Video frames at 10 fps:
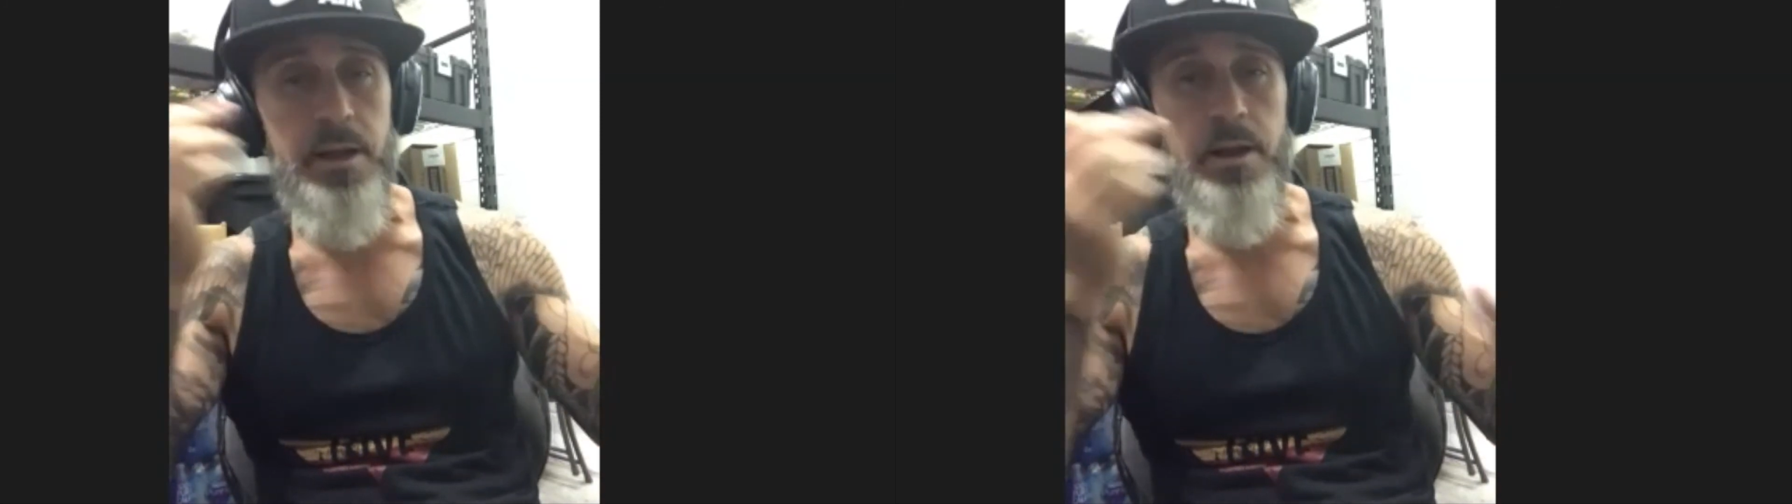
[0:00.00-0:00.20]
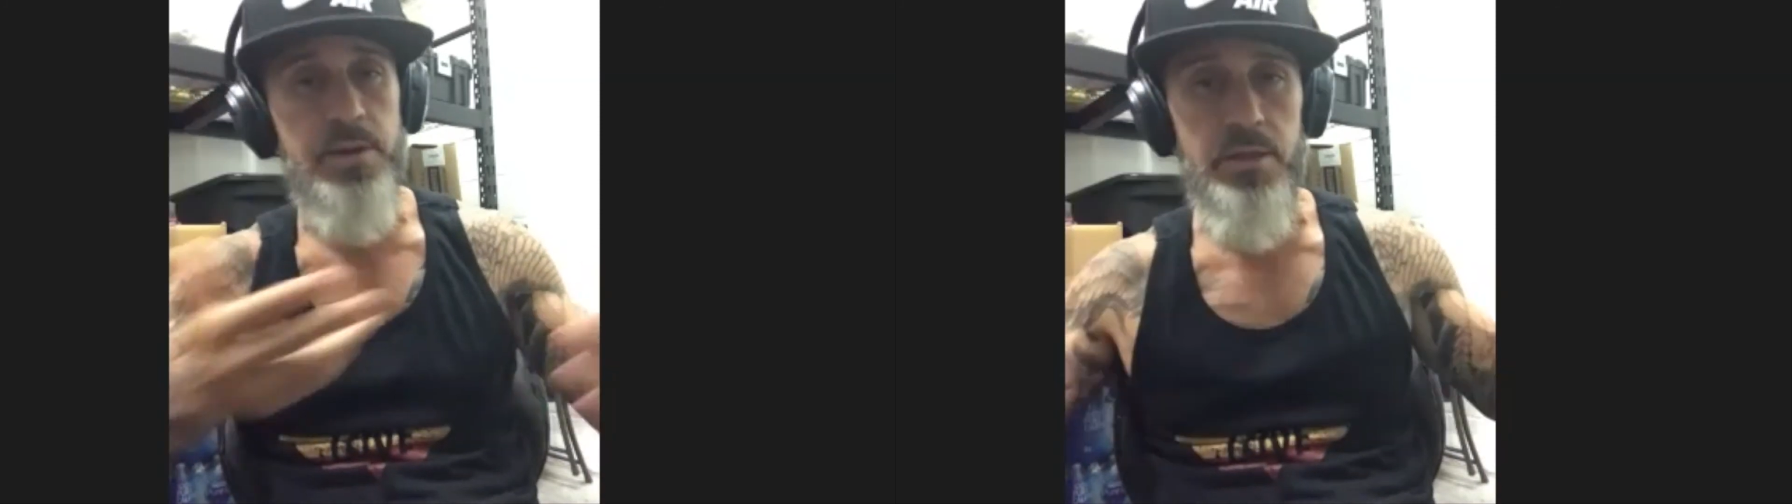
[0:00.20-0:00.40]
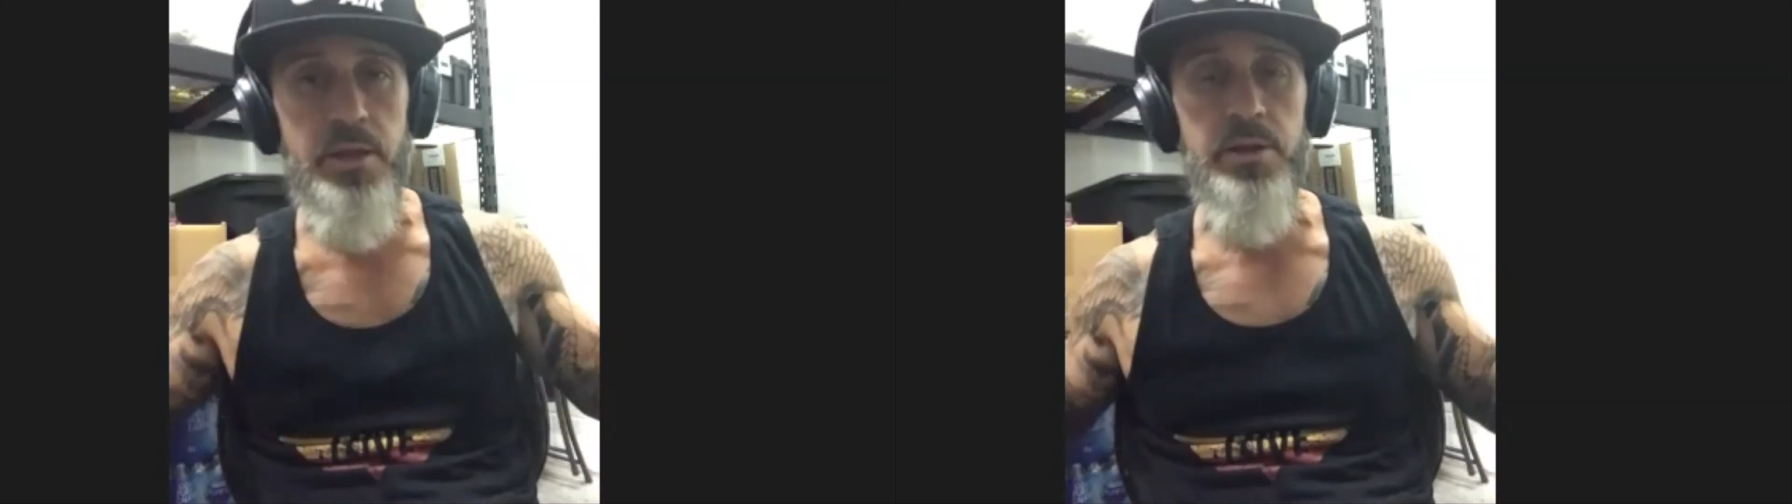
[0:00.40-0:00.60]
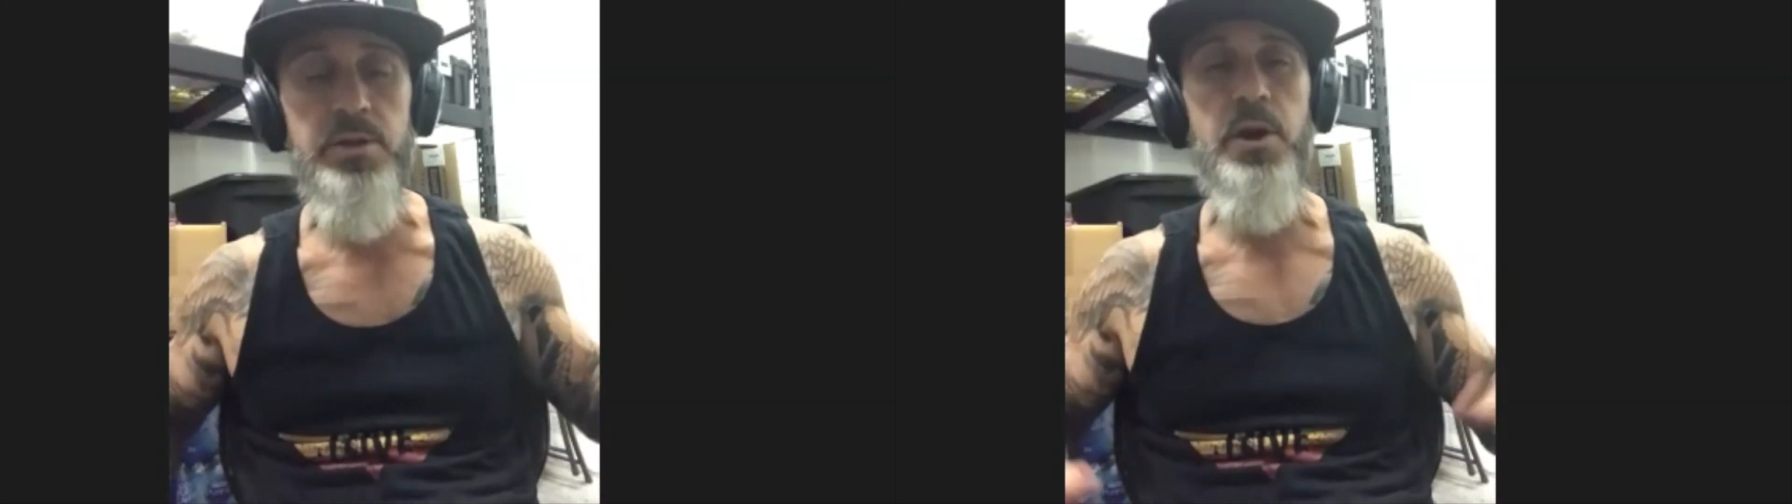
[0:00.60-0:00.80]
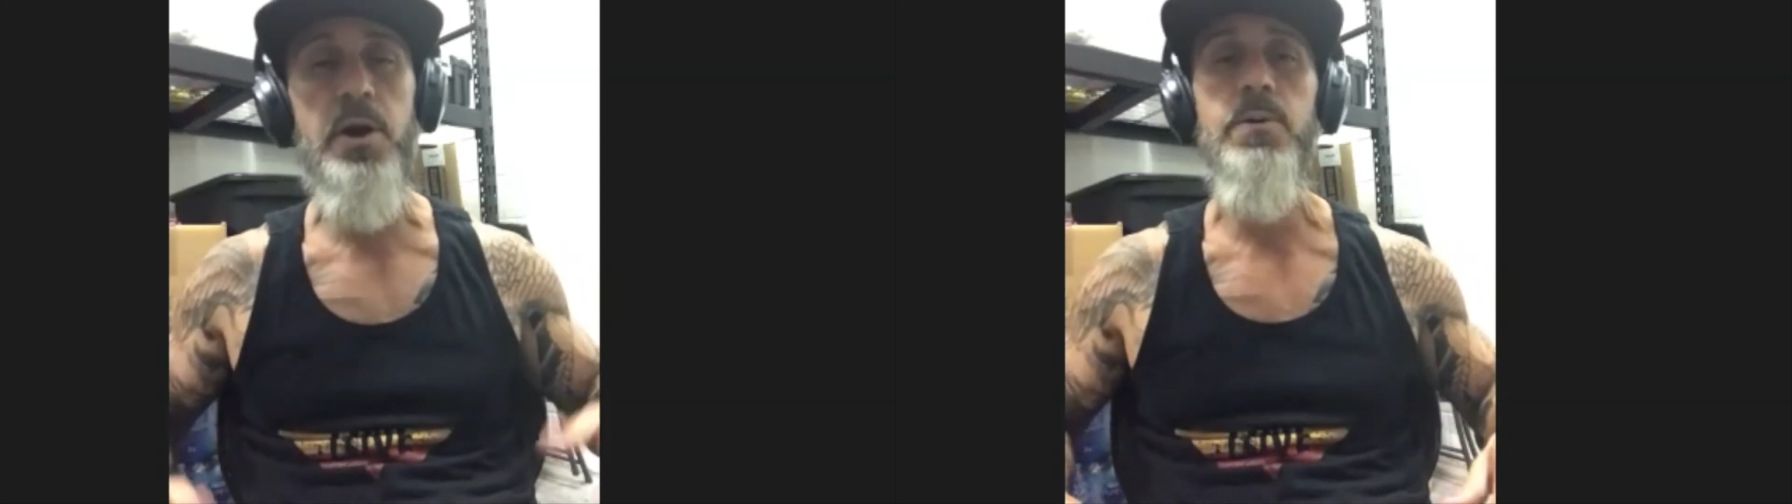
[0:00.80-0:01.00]
okay, there you
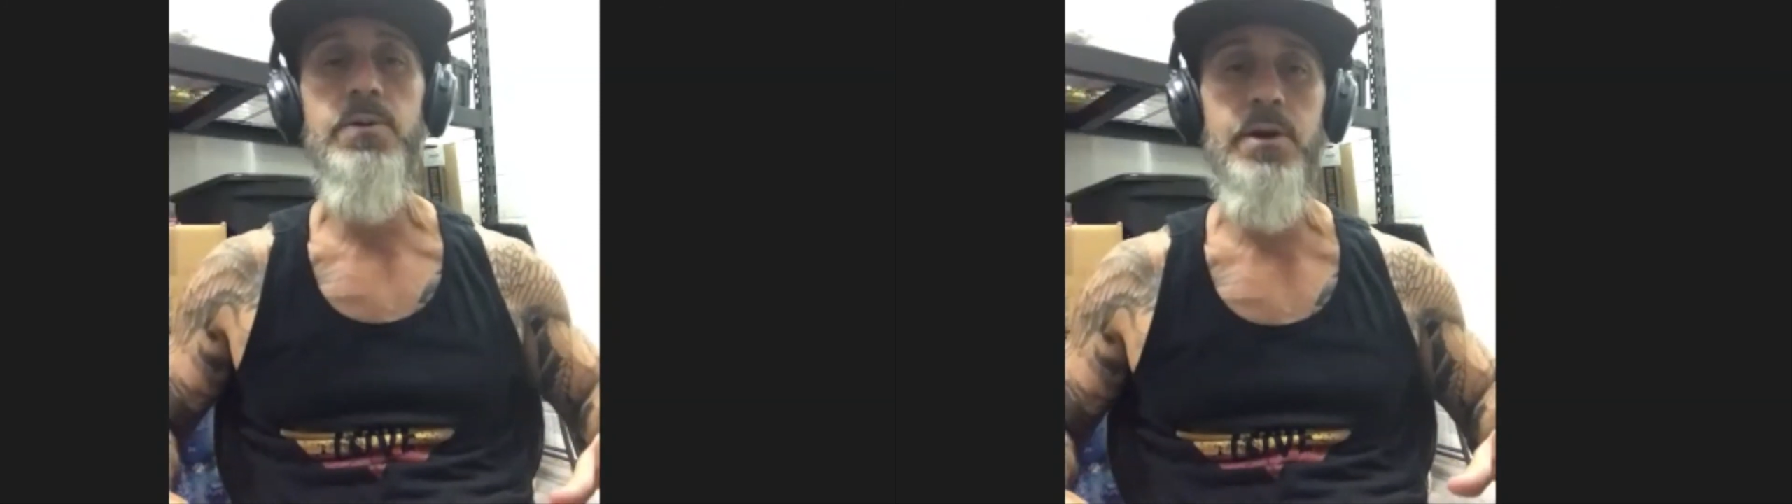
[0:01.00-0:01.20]
go.